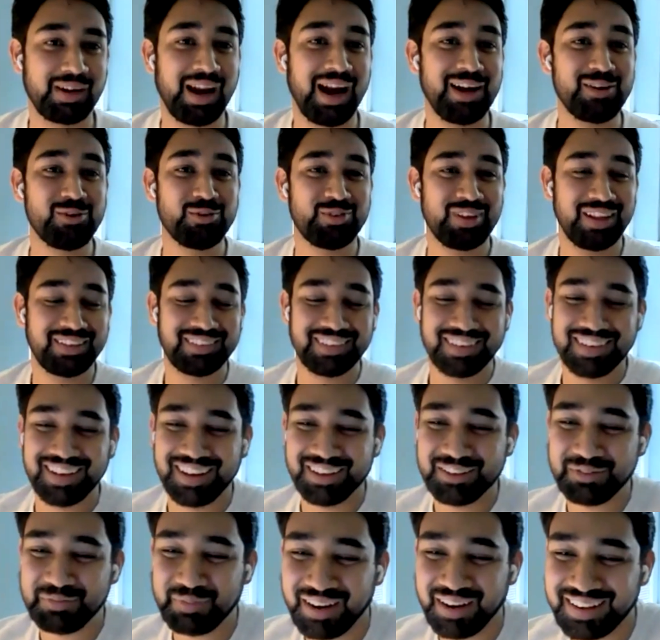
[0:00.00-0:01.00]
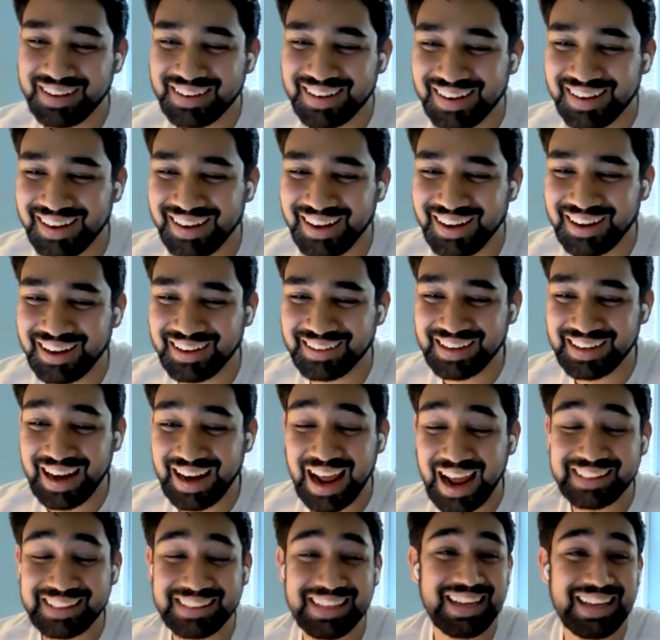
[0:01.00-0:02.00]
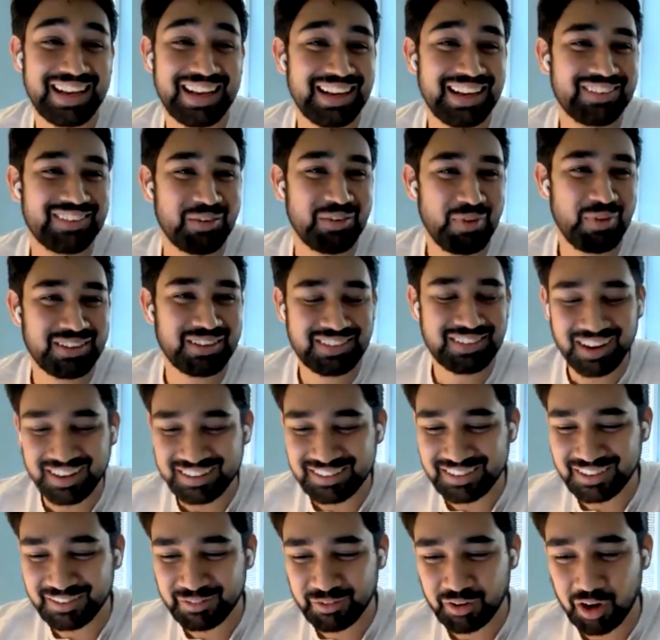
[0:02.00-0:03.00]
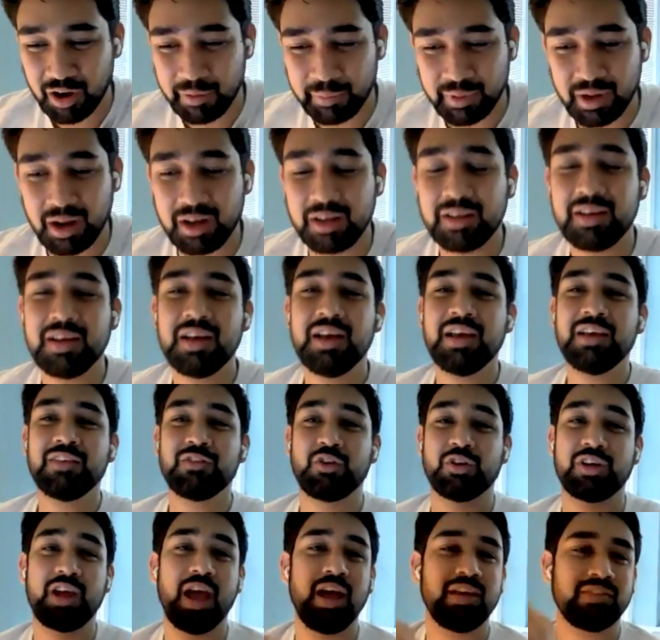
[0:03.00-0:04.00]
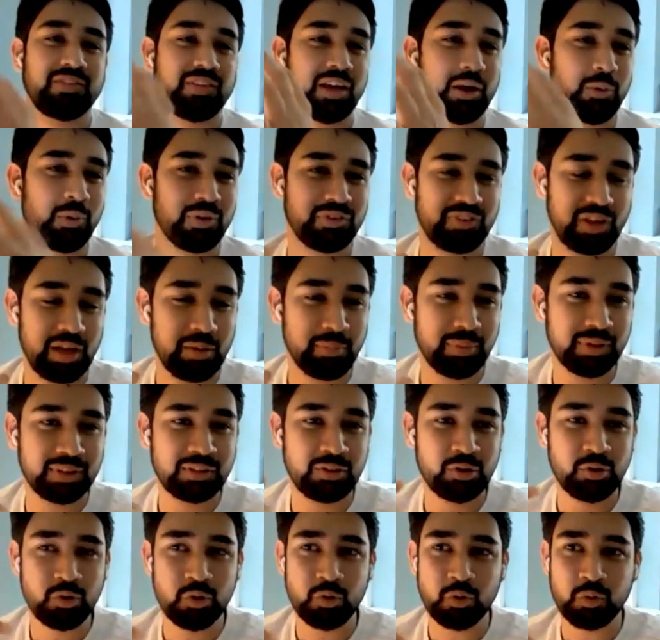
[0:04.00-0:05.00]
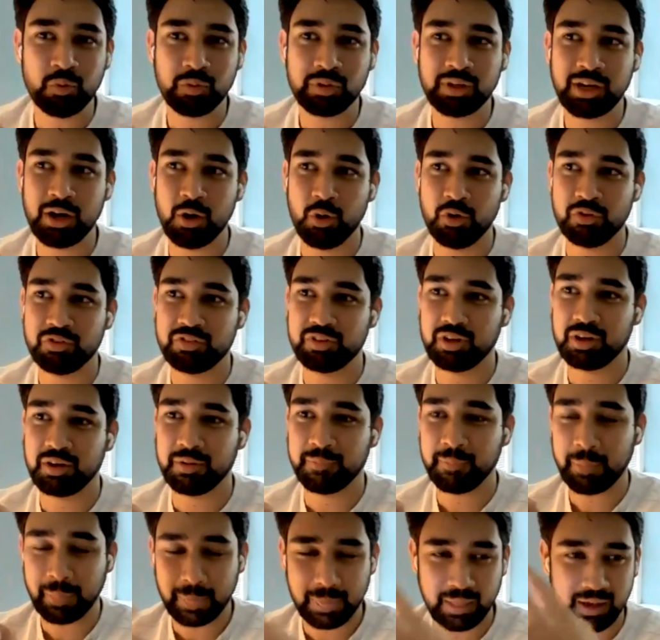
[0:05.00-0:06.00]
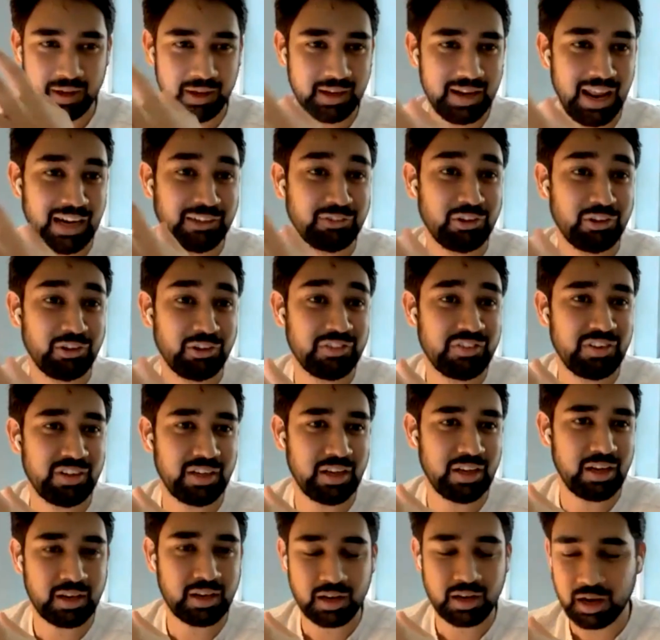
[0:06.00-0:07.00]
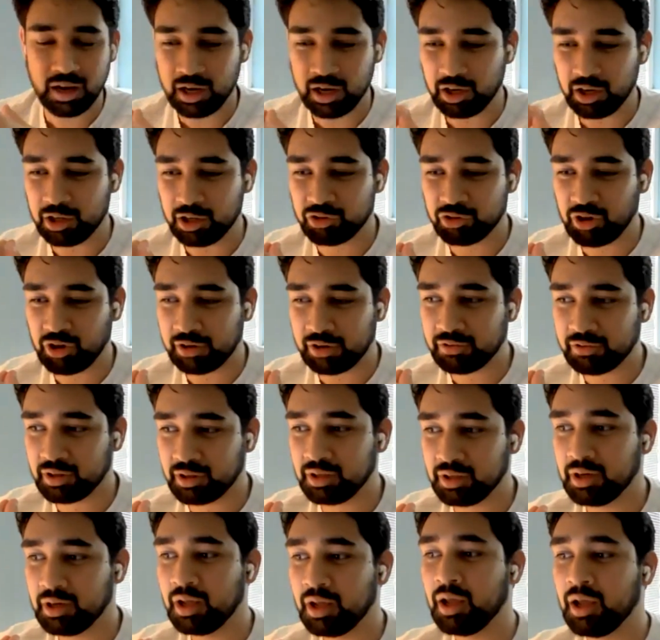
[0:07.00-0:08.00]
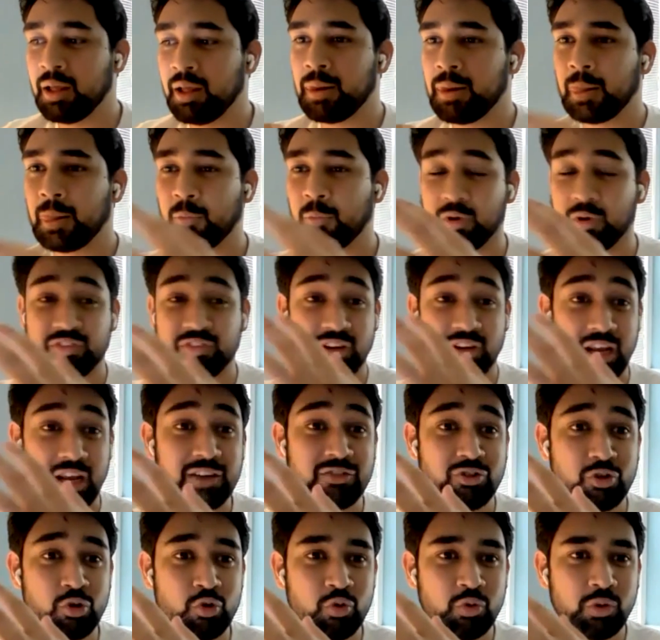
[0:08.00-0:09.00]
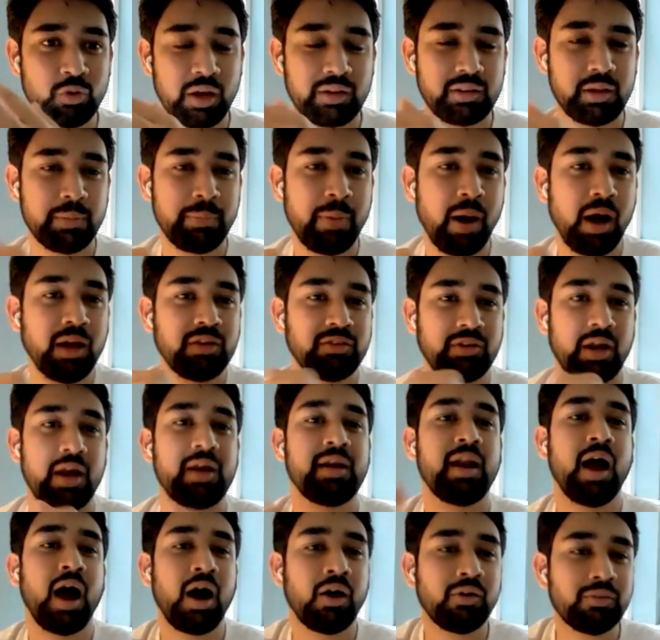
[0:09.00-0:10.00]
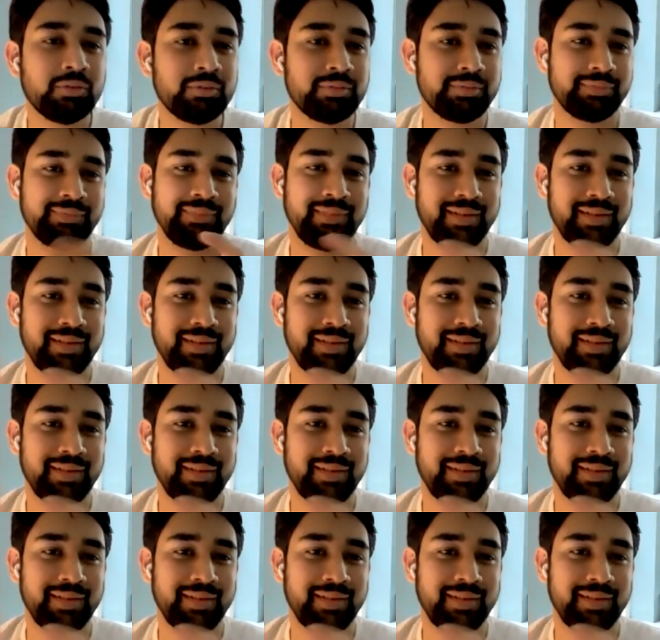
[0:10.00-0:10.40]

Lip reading: glad you said the last part. I think it is a much larger phenomena. So yes, it was able to close the electricity in general was an issue in the past, and now